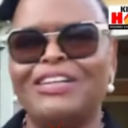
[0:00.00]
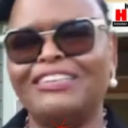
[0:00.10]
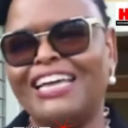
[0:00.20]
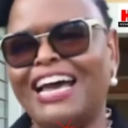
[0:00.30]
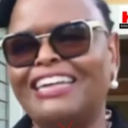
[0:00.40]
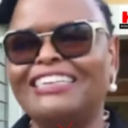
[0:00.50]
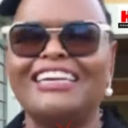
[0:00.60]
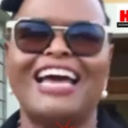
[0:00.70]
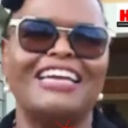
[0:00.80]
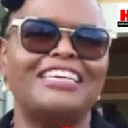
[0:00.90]
well done,
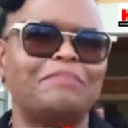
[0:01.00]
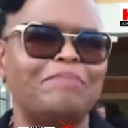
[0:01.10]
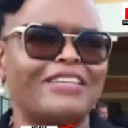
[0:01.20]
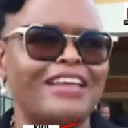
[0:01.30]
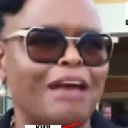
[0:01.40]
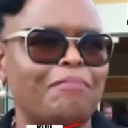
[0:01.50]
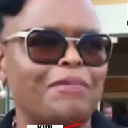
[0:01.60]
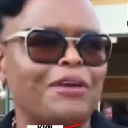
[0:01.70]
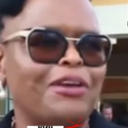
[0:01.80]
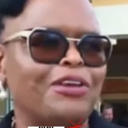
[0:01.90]
and keep it up.
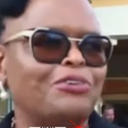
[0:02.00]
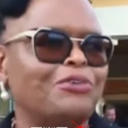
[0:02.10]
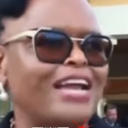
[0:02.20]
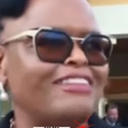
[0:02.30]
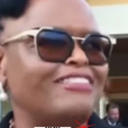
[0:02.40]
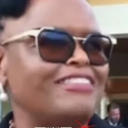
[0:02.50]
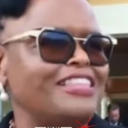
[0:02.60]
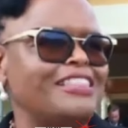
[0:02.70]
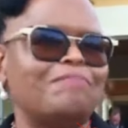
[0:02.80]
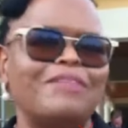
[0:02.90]
You can
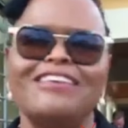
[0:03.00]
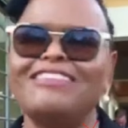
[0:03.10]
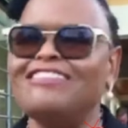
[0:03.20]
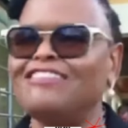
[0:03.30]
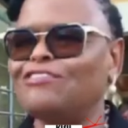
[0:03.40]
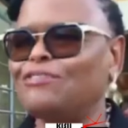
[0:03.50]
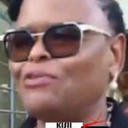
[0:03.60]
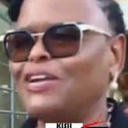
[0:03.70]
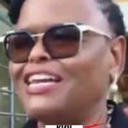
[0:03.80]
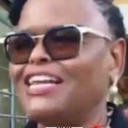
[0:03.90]
see the place is
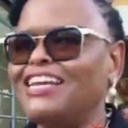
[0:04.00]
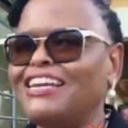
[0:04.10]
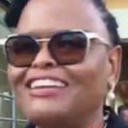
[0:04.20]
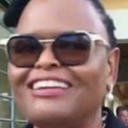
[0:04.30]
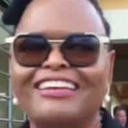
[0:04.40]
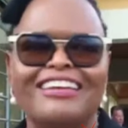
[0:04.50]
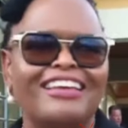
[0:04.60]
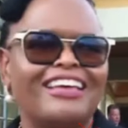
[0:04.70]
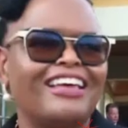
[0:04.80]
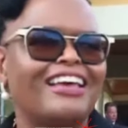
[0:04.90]
so clean.
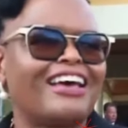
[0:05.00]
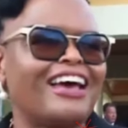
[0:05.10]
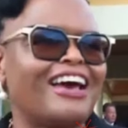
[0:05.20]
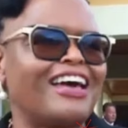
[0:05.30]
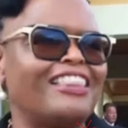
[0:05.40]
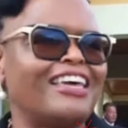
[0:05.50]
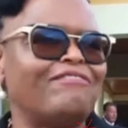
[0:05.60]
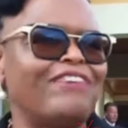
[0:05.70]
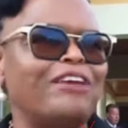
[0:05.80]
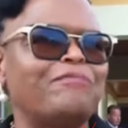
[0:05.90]
The
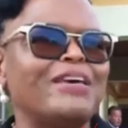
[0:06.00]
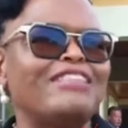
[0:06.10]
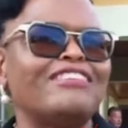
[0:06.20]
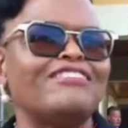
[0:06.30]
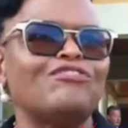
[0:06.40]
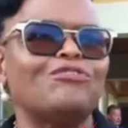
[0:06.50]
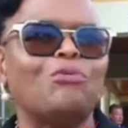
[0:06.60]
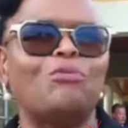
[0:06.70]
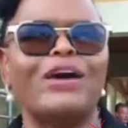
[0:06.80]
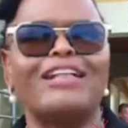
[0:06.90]
environment is
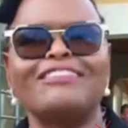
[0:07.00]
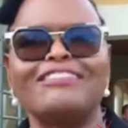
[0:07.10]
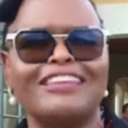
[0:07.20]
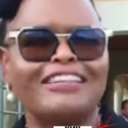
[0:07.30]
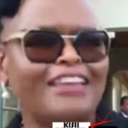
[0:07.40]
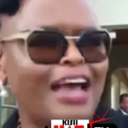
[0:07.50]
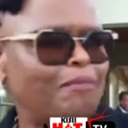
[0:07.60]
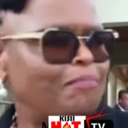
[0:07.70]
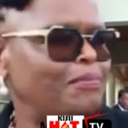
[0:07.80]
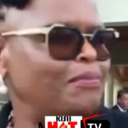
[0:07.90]
so well set
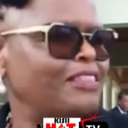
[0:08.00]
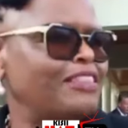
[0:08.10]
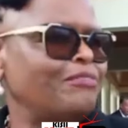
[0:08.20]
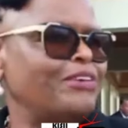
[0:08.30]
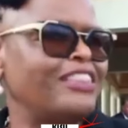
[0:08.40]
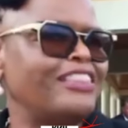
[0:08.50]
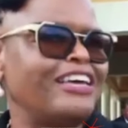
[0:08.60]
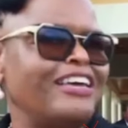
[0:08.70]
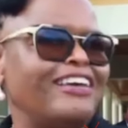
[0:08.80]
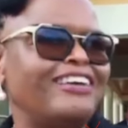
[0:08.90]
up, with
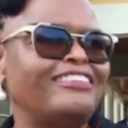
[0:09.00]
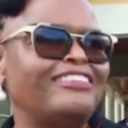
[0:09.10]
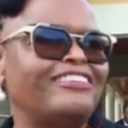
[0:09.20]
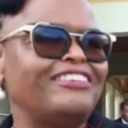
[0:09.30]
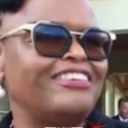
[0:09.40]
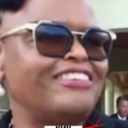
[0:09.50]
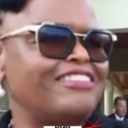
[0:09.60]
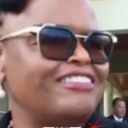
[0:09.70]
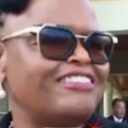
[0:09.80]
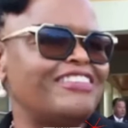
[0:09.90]
the
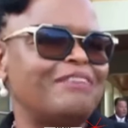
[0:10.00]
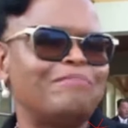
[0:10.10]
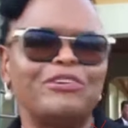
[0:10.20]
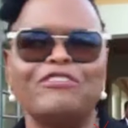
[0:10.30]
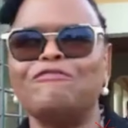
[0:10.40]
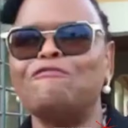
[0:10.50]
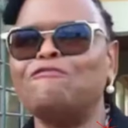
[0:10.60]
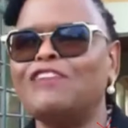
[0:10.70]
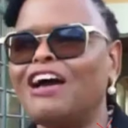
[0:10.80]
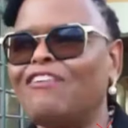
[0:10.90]
trees and beautiful
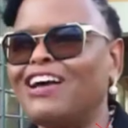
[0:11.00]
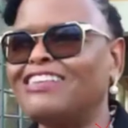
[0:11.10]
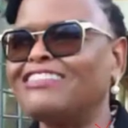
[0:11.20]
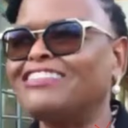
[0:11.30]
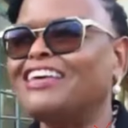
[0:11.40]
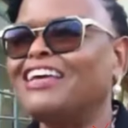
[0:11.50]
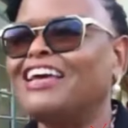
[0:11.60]
flowers